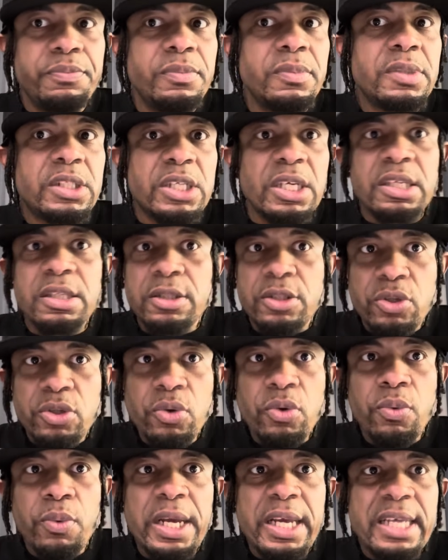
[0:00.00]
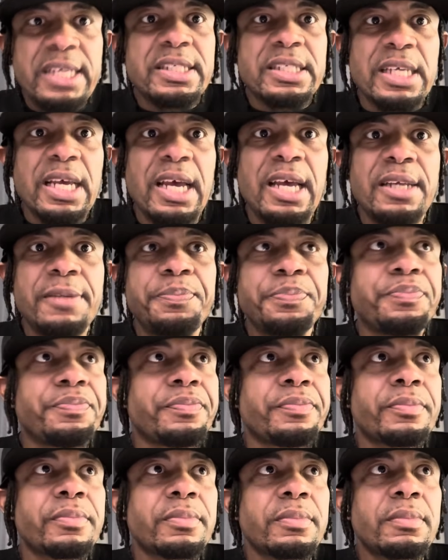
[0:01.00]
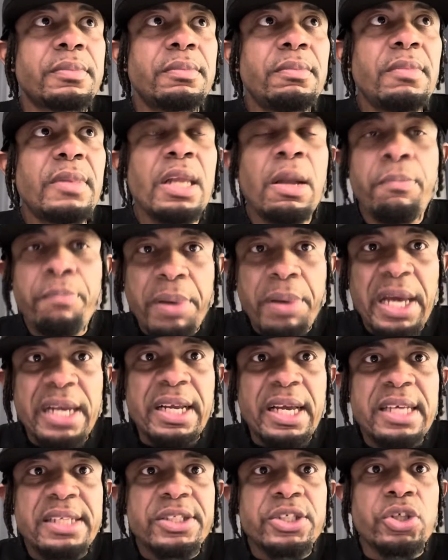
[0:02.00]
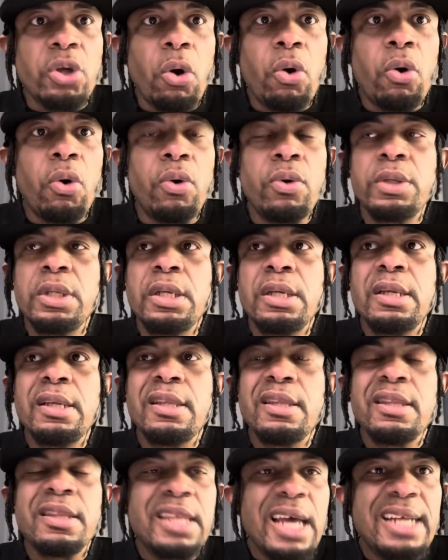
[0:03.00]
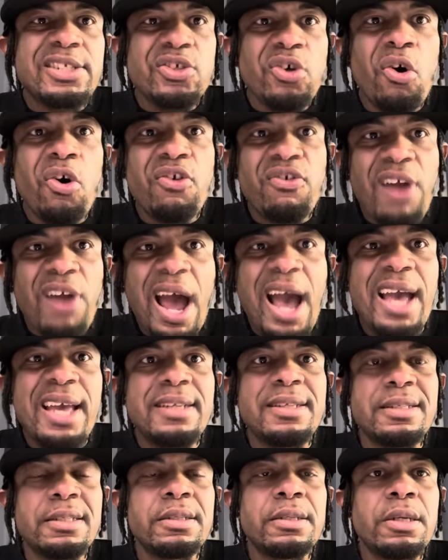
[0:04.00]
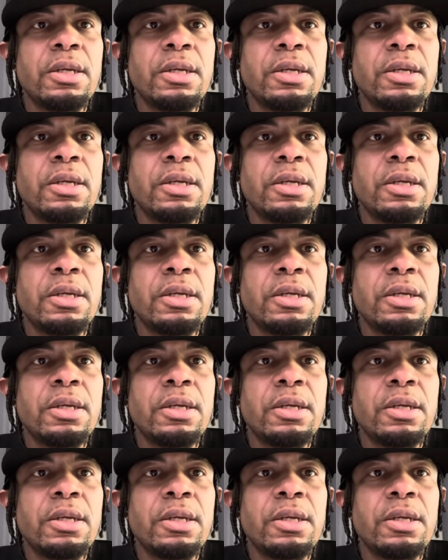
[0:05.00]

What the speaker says: to do what he said, better his soul, that's all right.